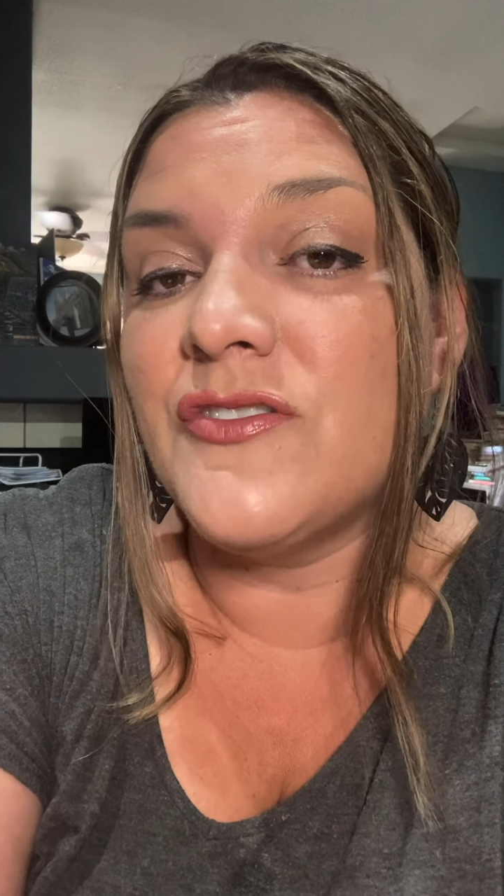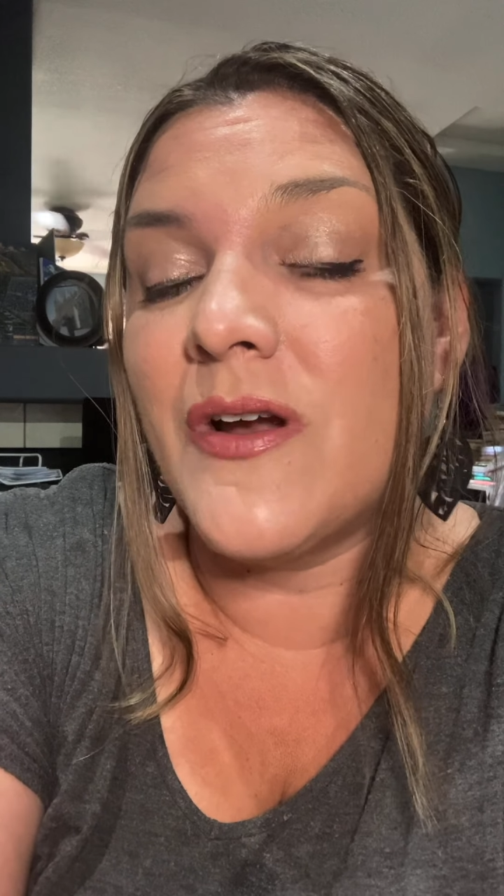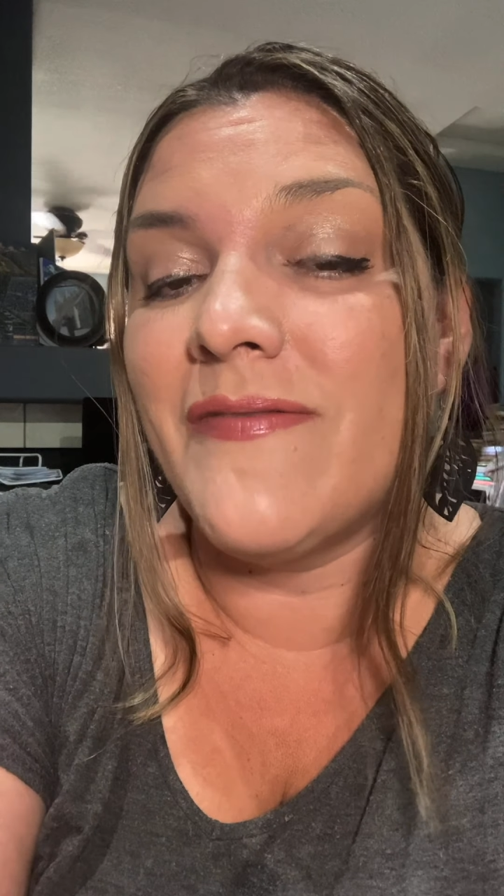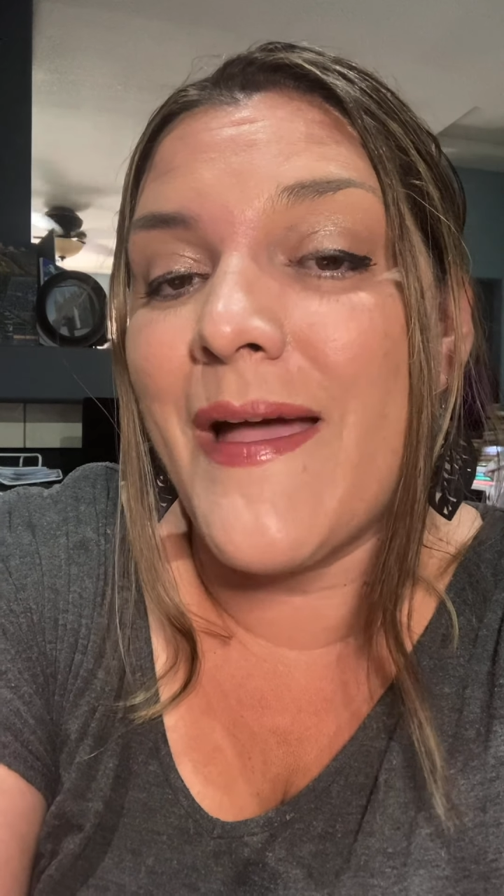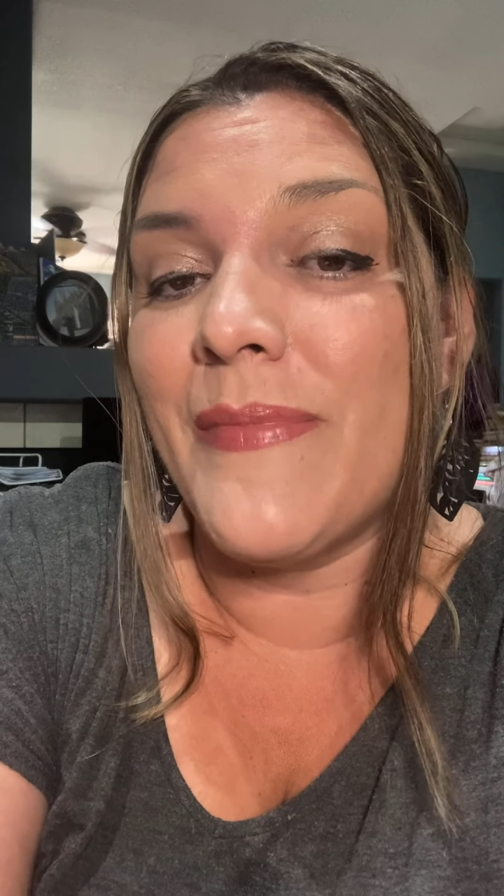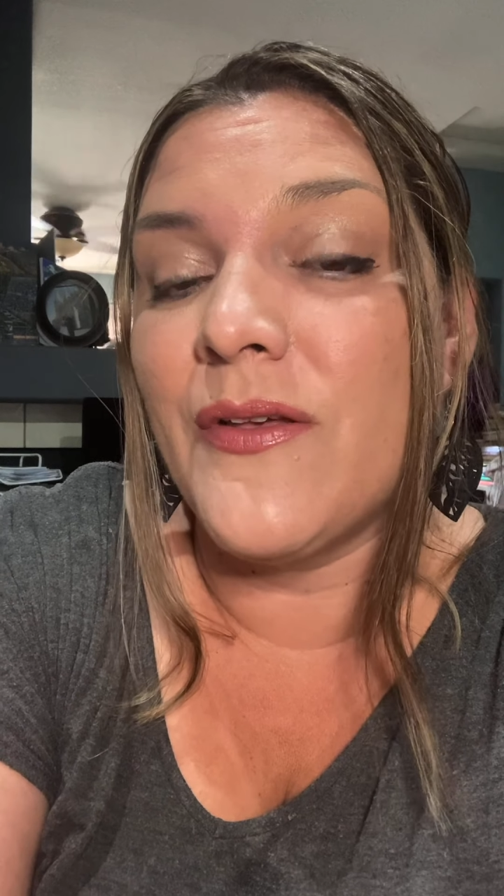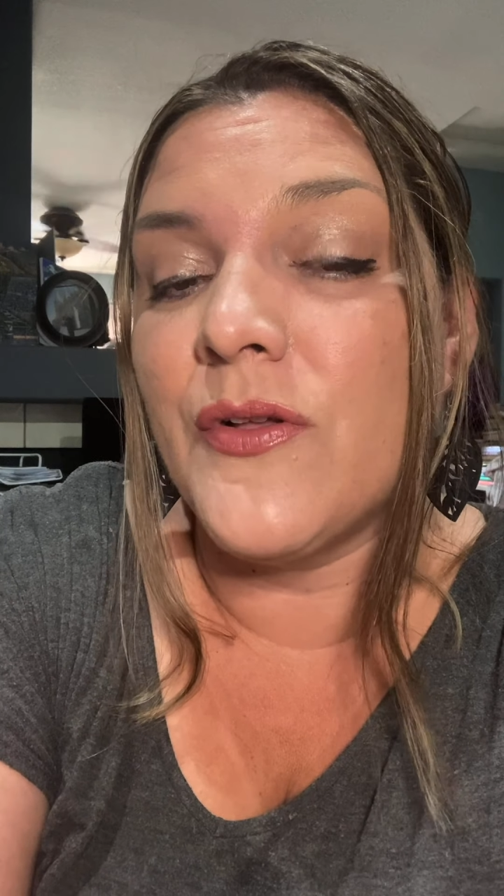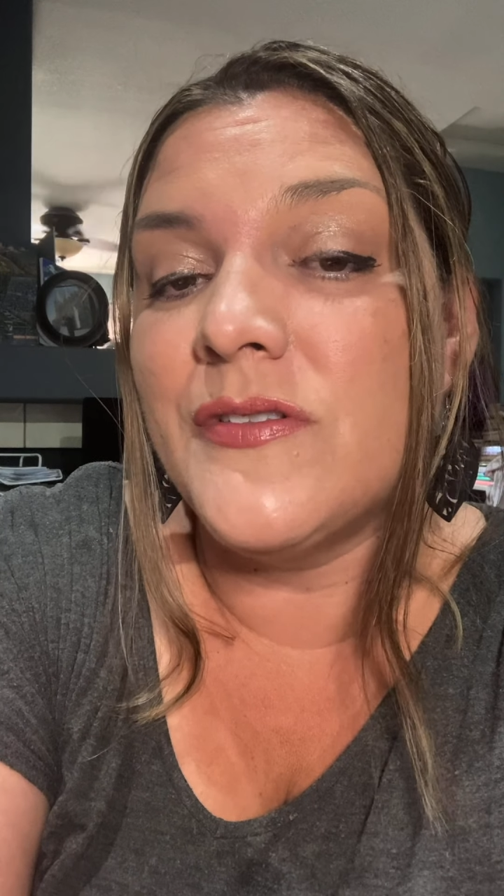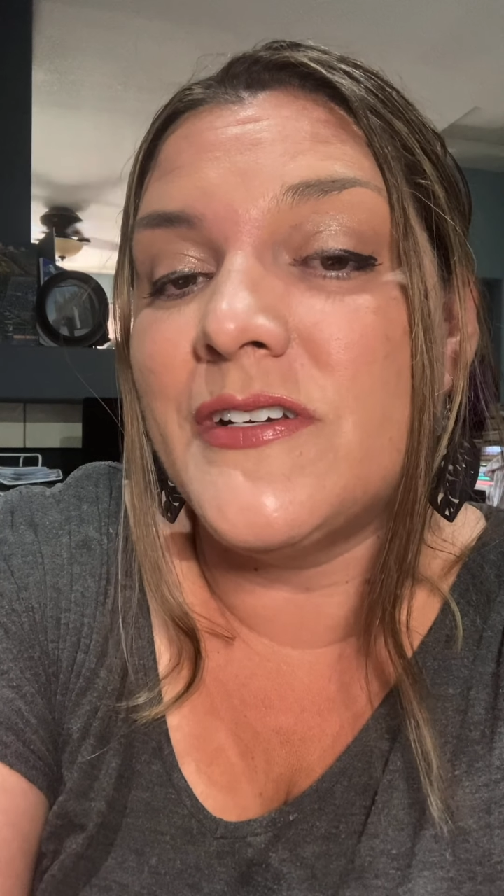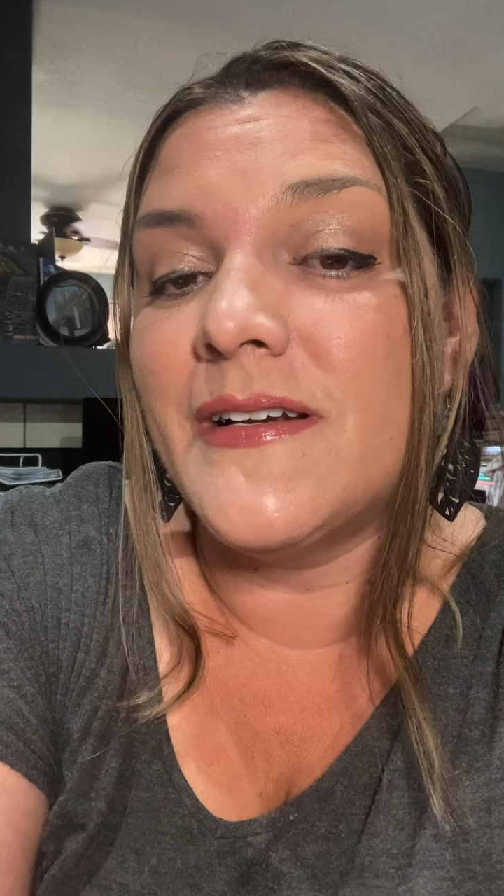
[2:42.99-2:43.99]
into our family
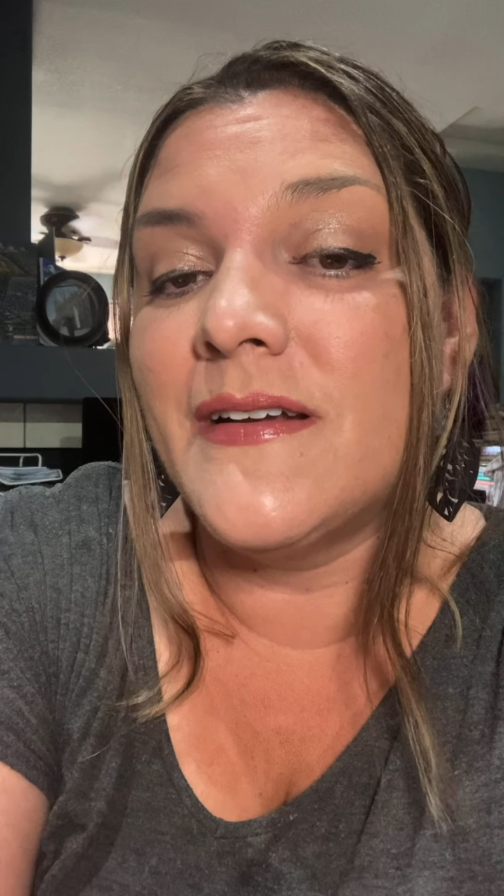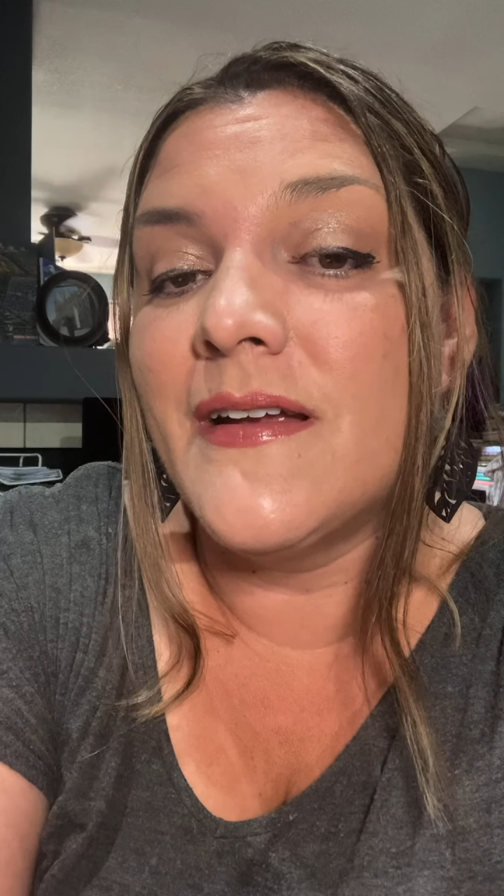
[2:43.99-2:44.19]
culture.